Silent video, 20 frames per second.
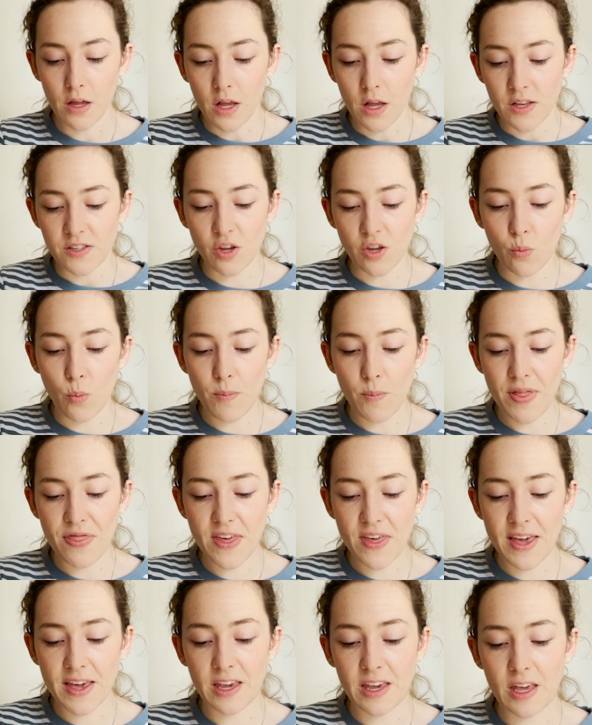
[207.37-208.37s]
So when we're
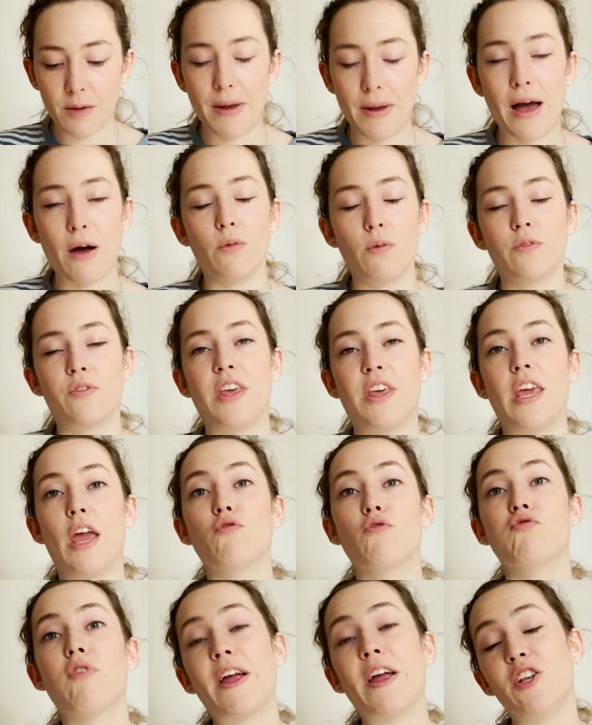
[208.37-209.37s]
thinking about the
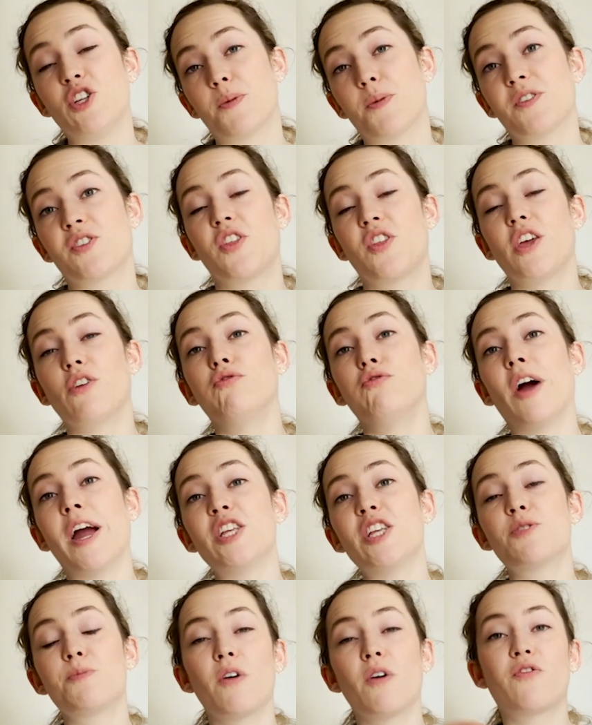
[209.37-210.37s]
arrangement, so the
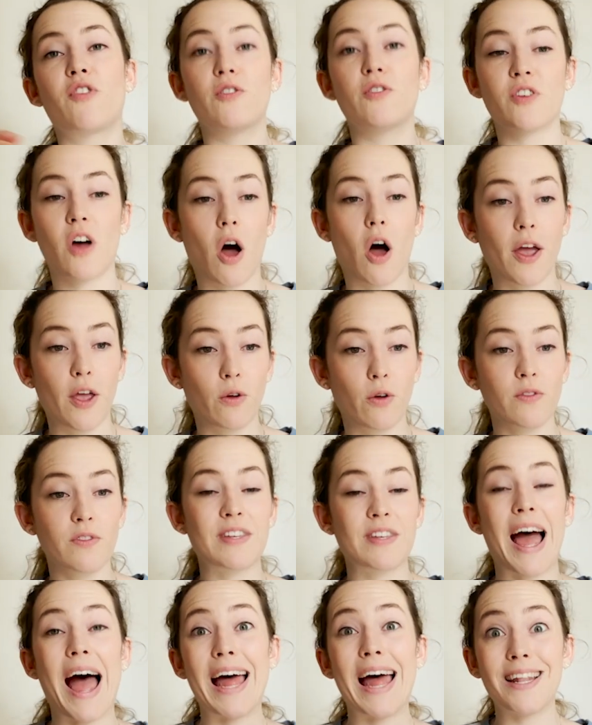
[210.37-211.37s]
arrangement of those ions
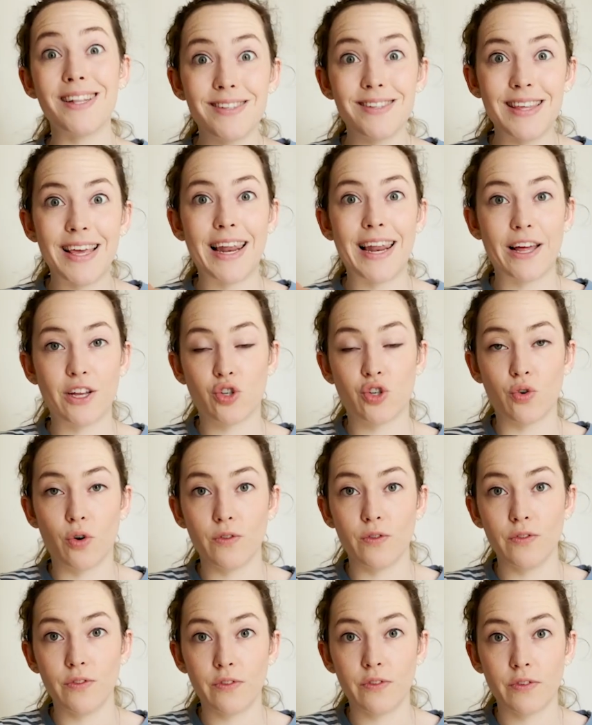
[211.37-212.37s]
and the
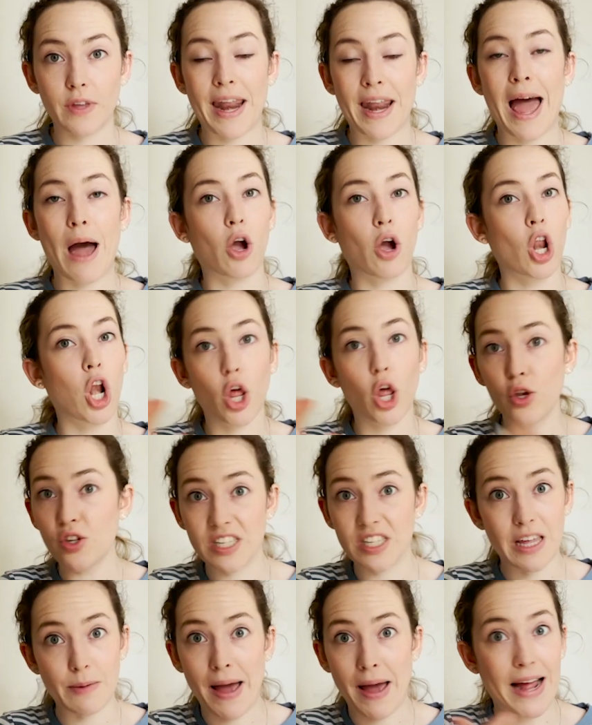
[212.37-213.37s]
electrons and how
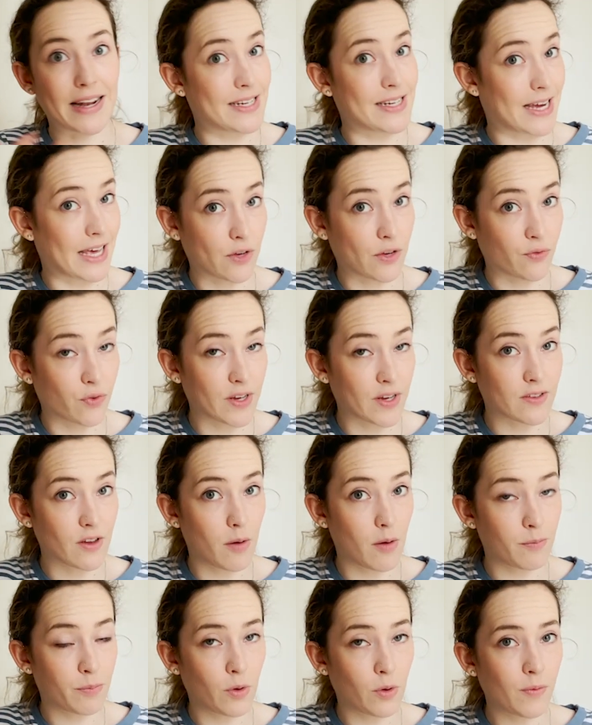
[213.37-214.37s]
closely they're packed together, for
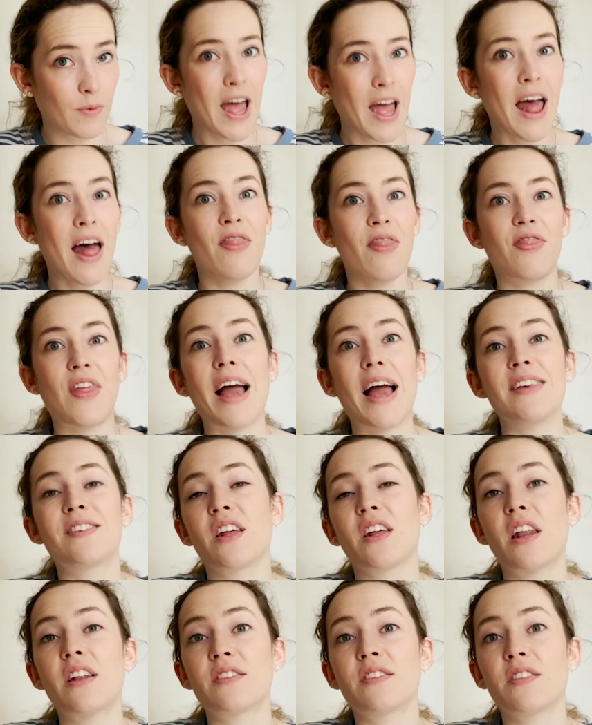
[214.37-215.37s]
example, that is
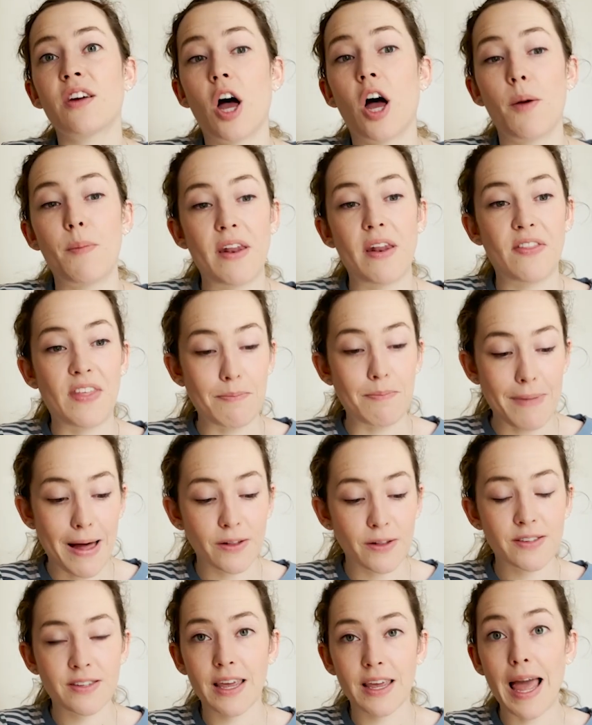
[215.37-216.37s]
going to determine the
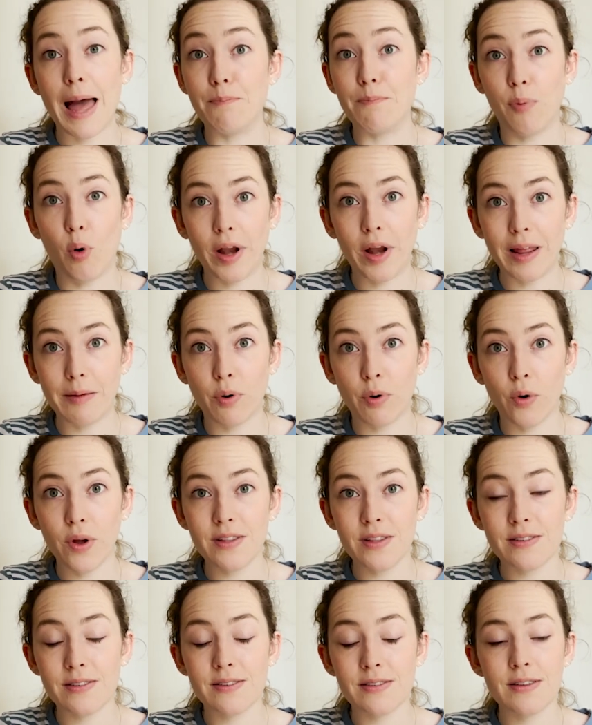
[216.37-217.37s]
melting and boiling
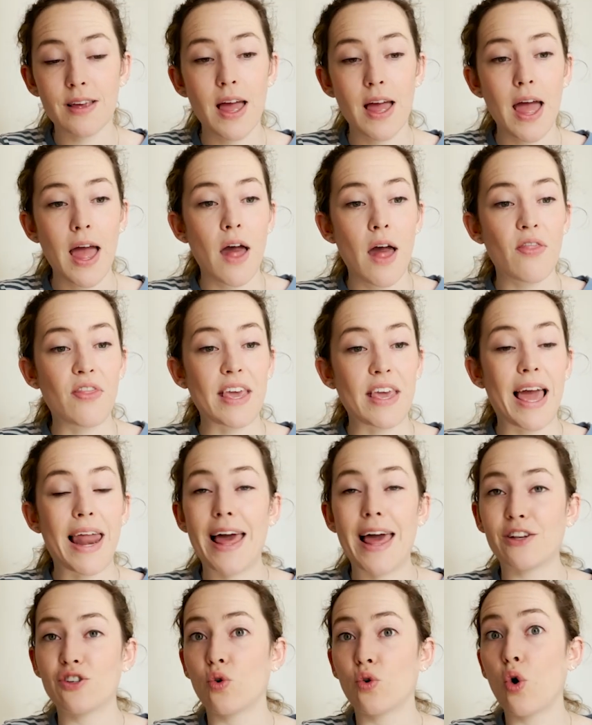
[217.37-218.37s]
points, the
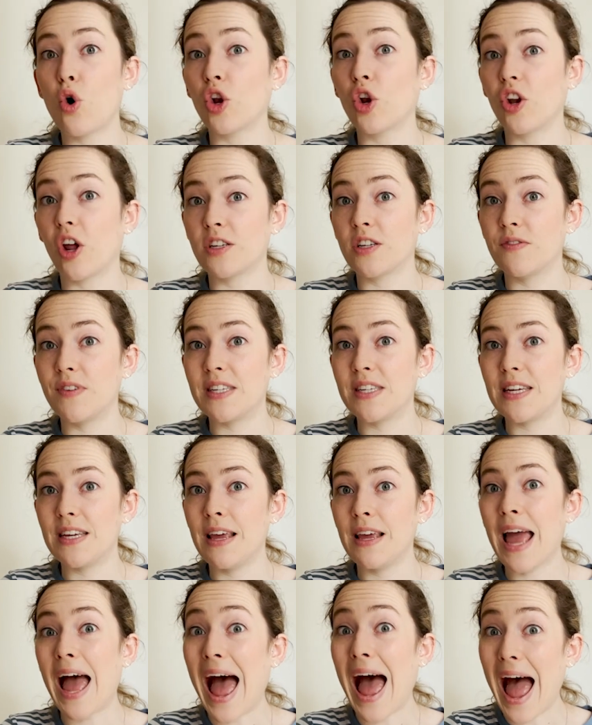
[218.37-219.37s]
electrical conductivity,
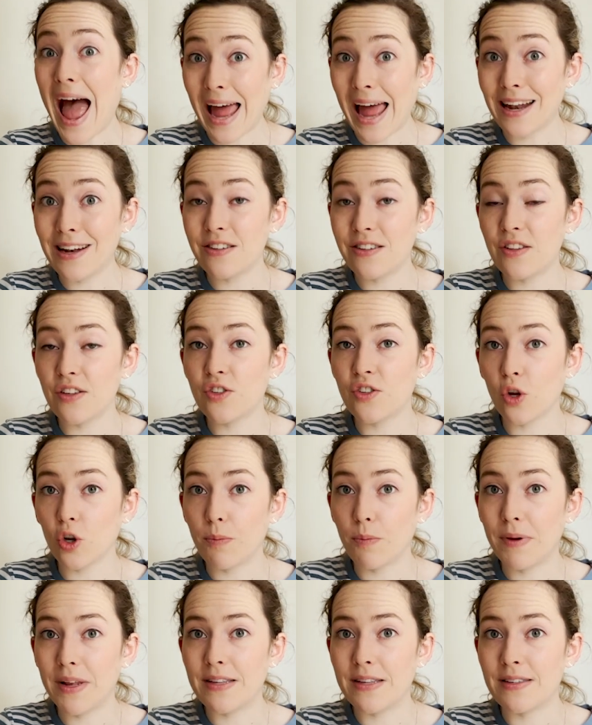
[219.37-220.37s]
and the
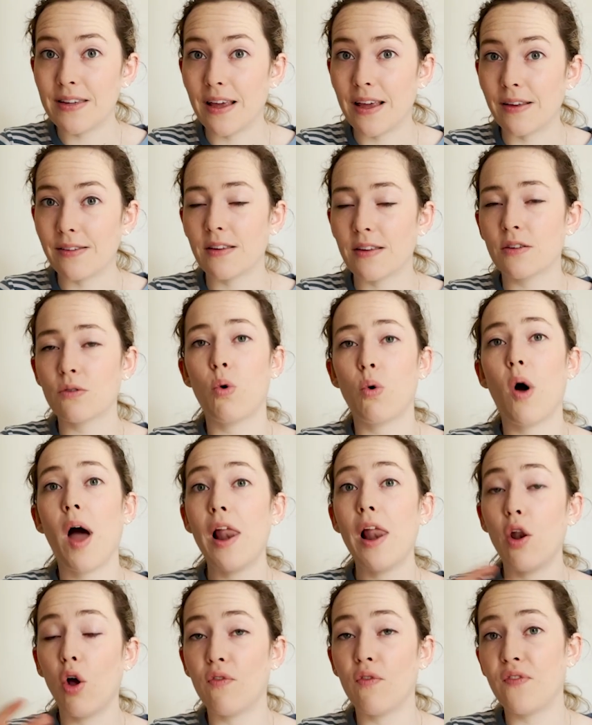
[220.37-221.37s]
solubility. So there's quite
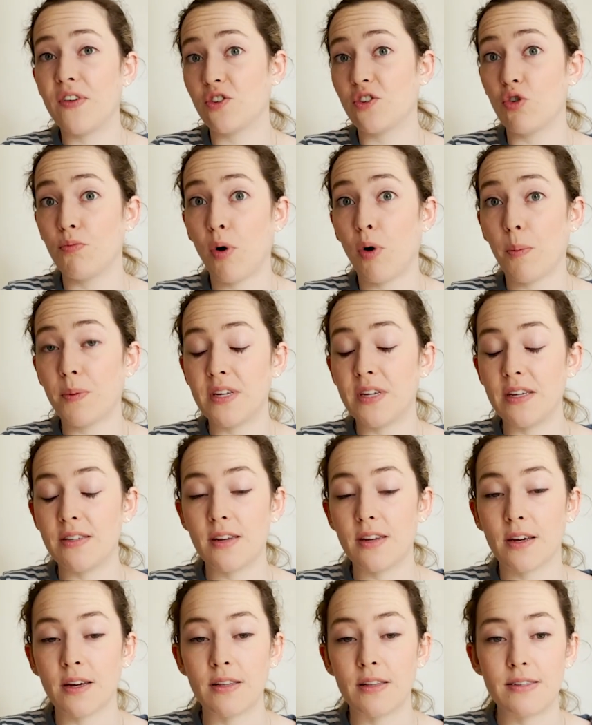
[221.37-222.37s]
a lot of physical properties
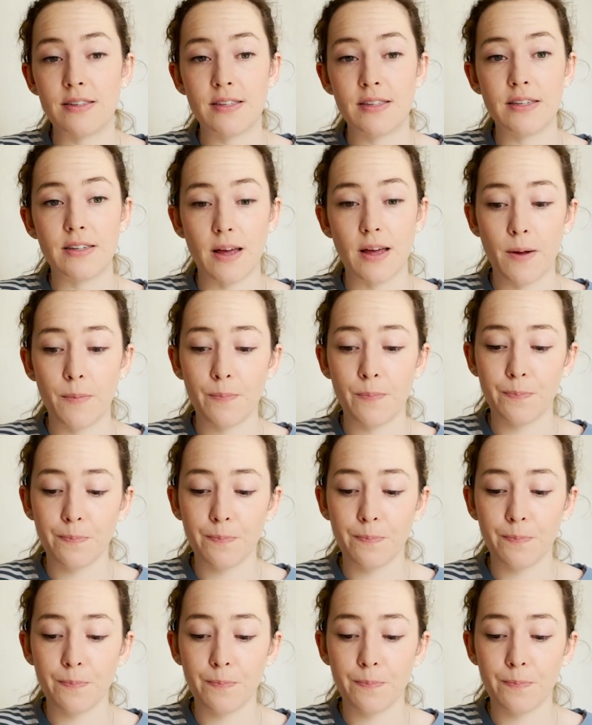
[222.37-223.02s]
to consider.